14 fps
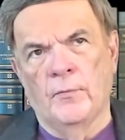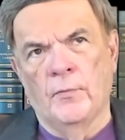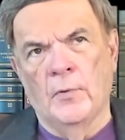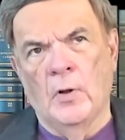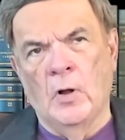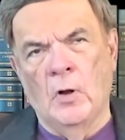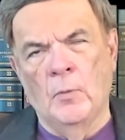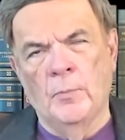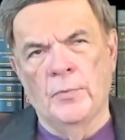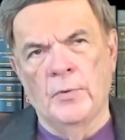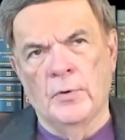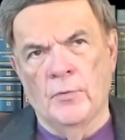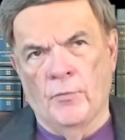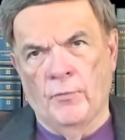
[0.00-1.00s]
the hope
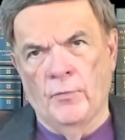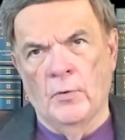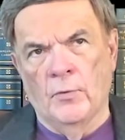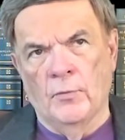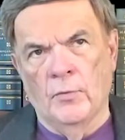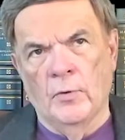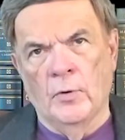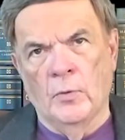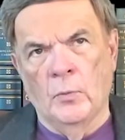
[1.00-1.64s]
that is there, though.